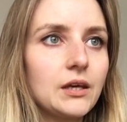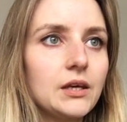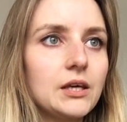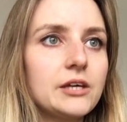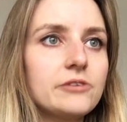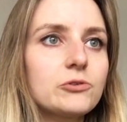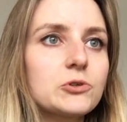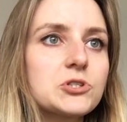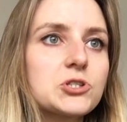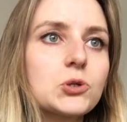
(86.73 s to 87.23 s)

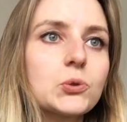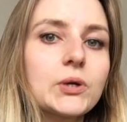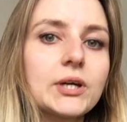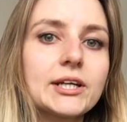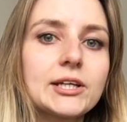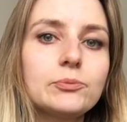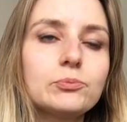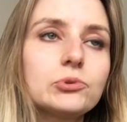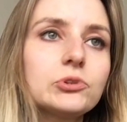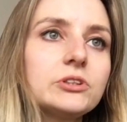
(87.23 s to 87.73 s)
If I want to
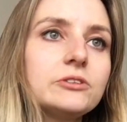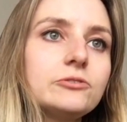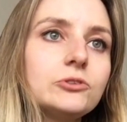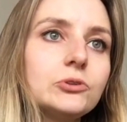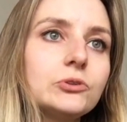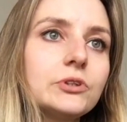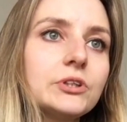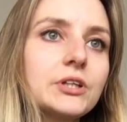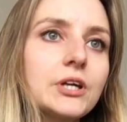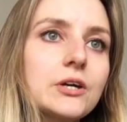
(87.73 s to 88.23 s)
quickly
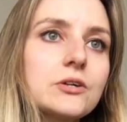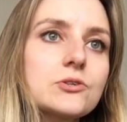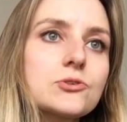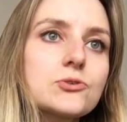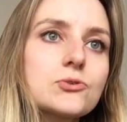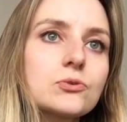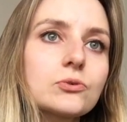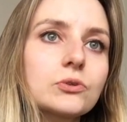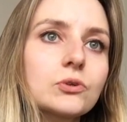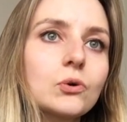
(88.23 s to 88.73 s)
preview the
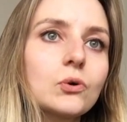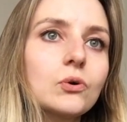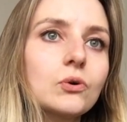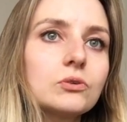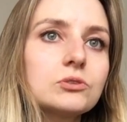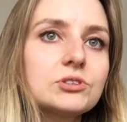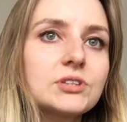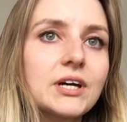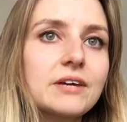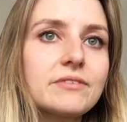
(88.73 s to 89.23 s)
notes or the
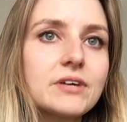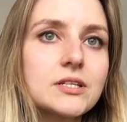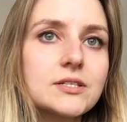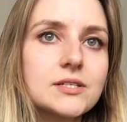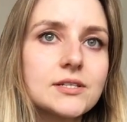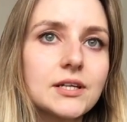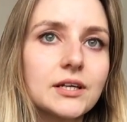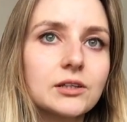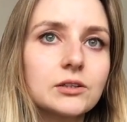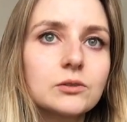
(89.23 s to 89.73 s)
chords that I've
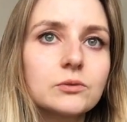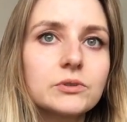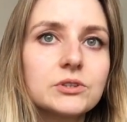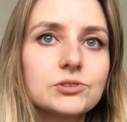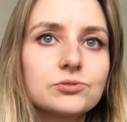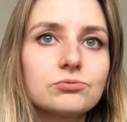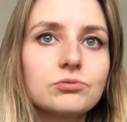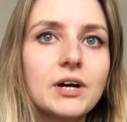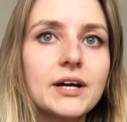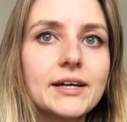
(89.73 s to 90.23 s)
entered, I can
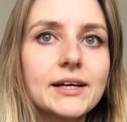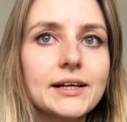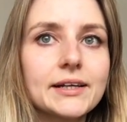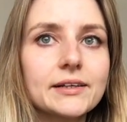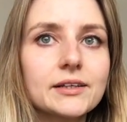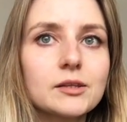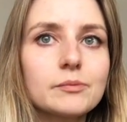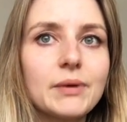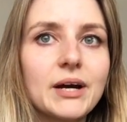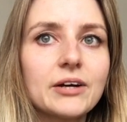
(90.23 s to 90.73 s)
always
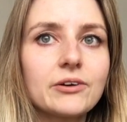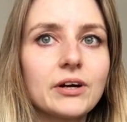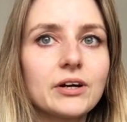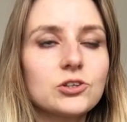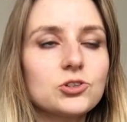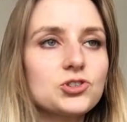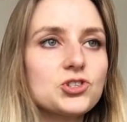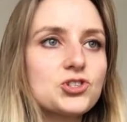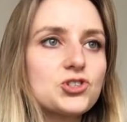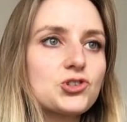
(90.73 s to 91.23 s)
right-click the background
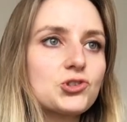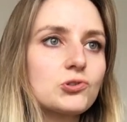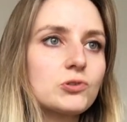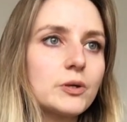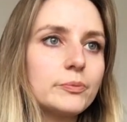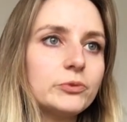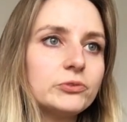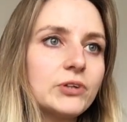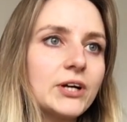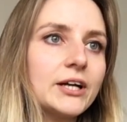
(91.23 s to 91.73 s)
and just
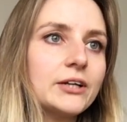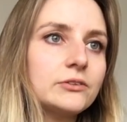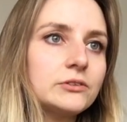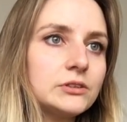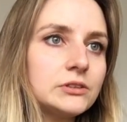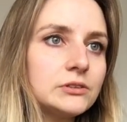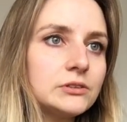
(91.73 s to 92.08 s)
scrub around.